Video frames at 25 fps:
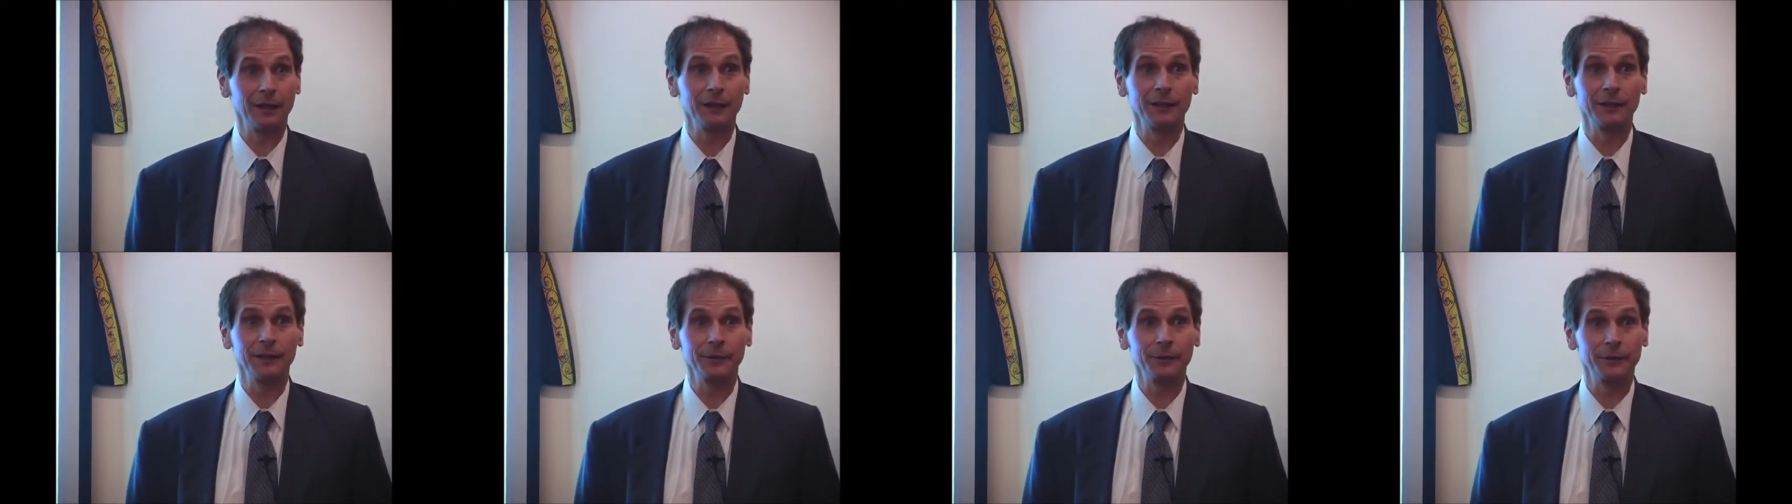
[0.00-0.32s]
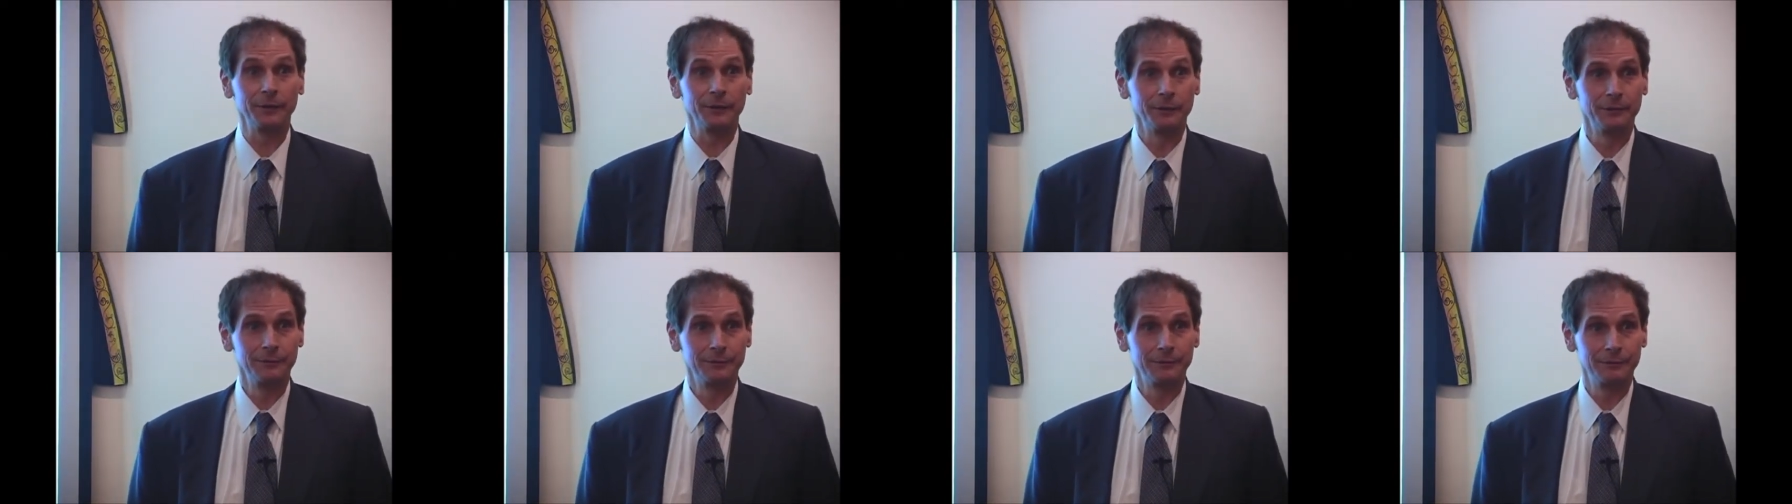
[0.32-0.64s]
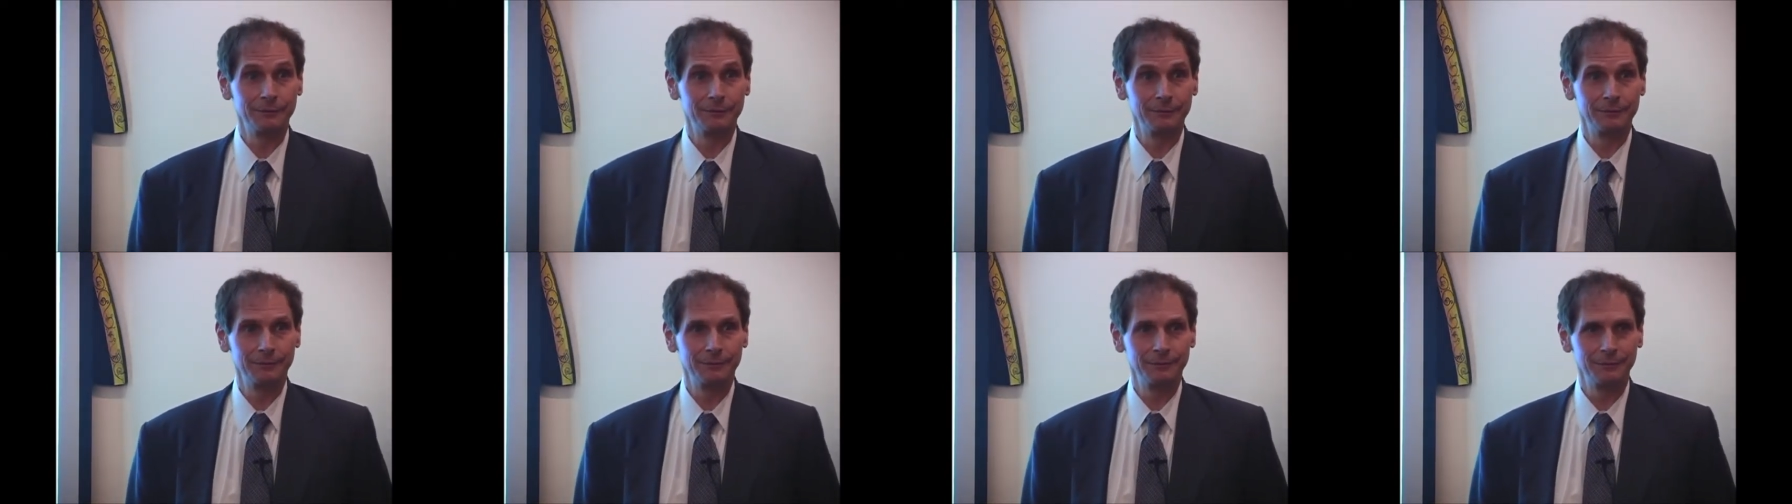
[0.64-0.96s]
later
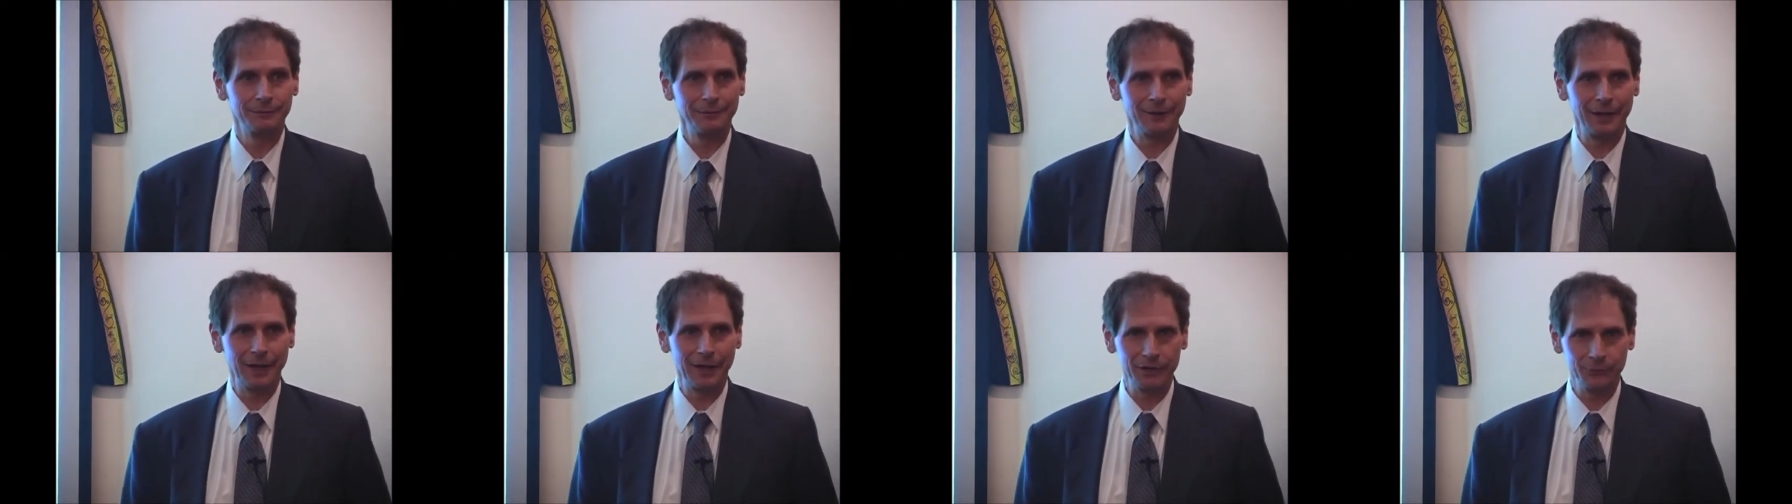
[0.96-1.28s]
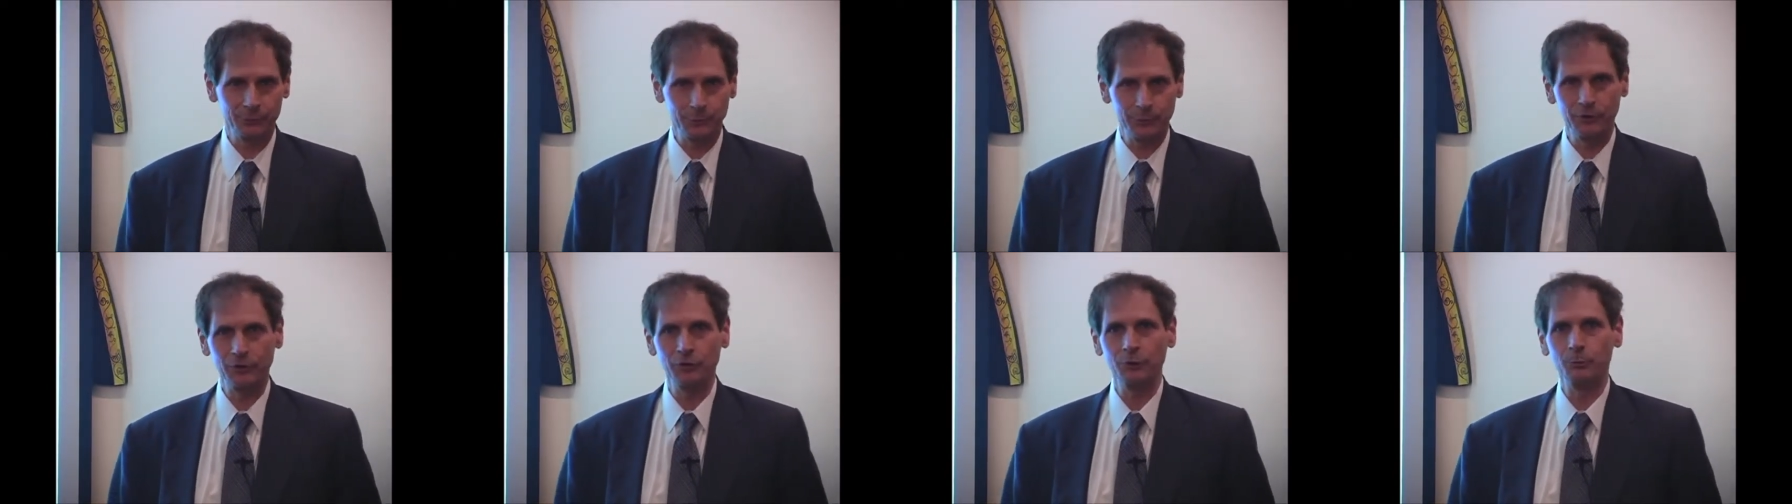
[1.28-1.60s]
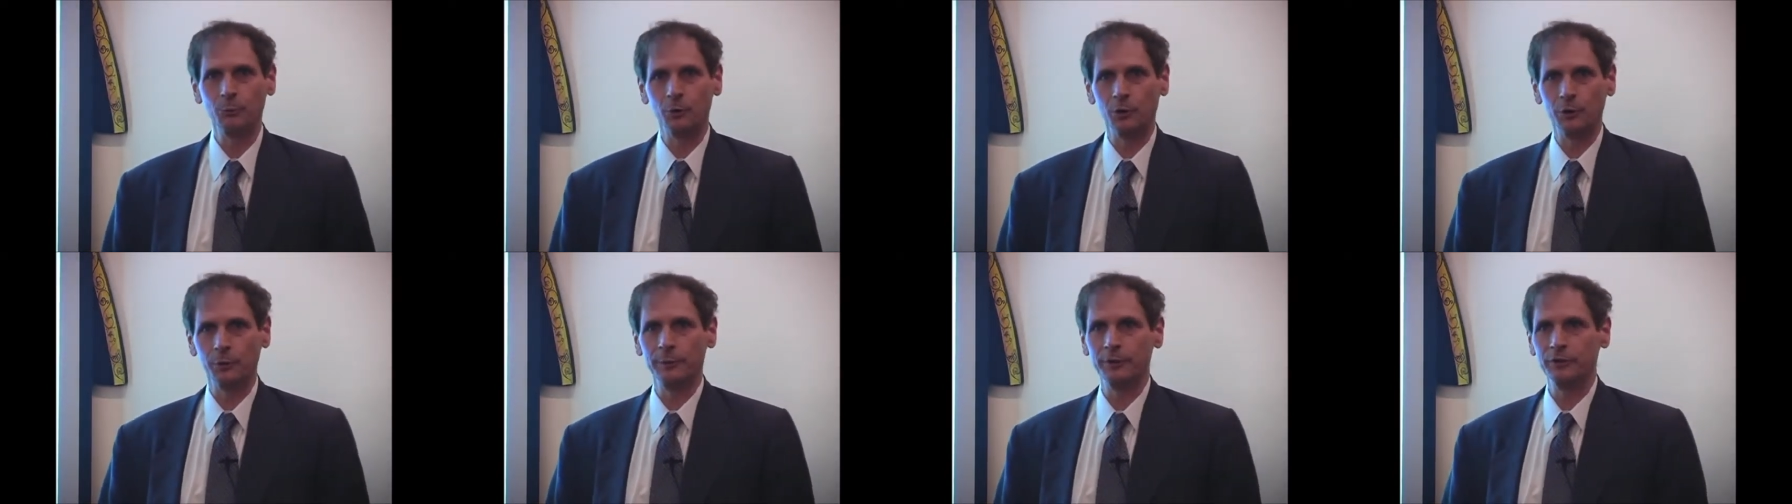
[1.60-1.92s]
as we do
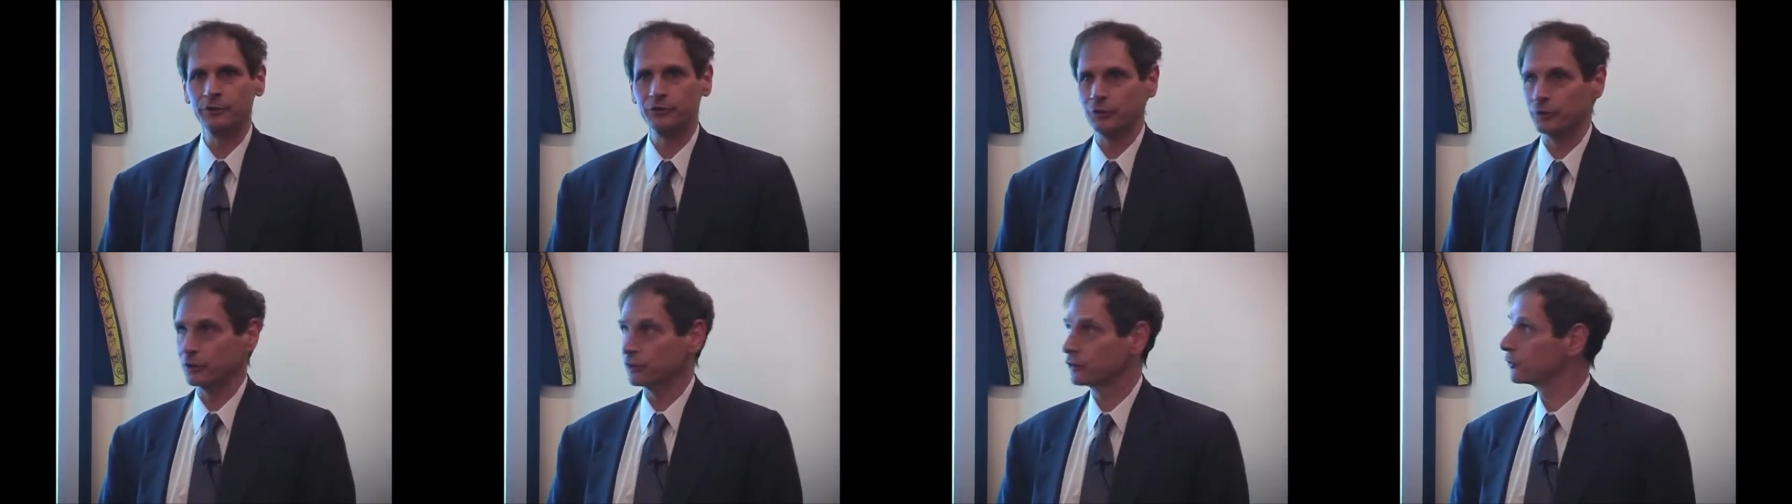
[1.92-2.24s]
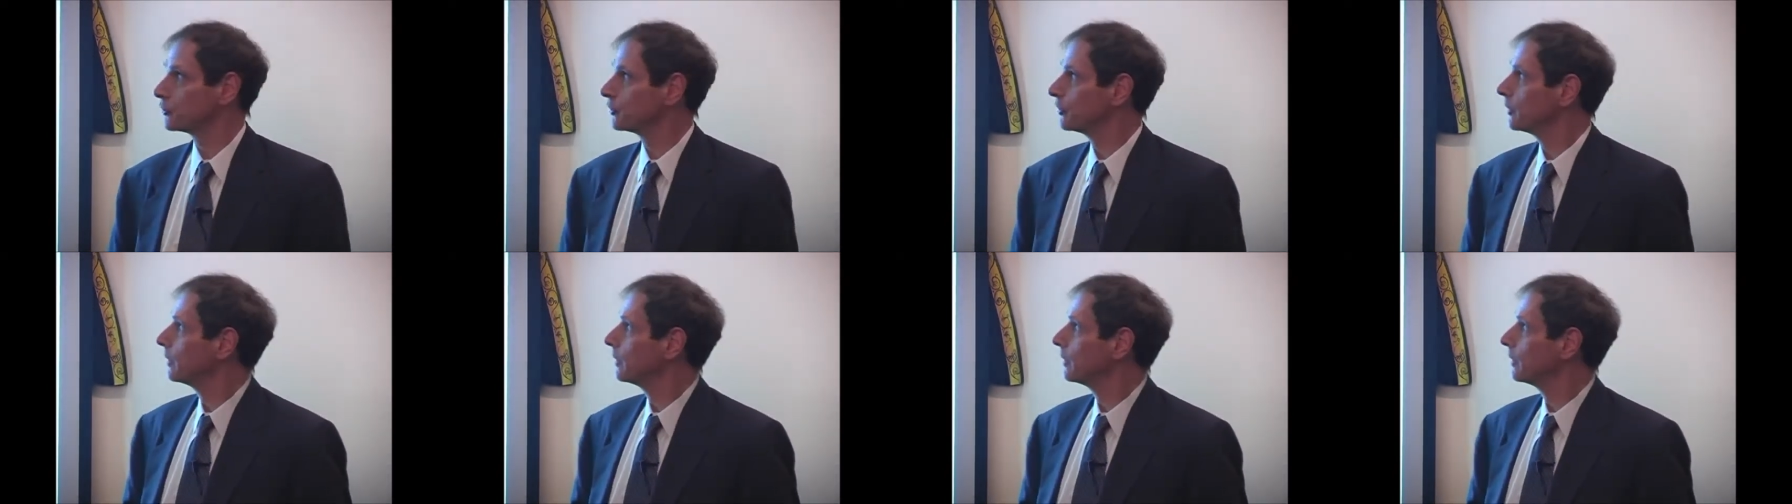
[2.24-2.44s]
more research.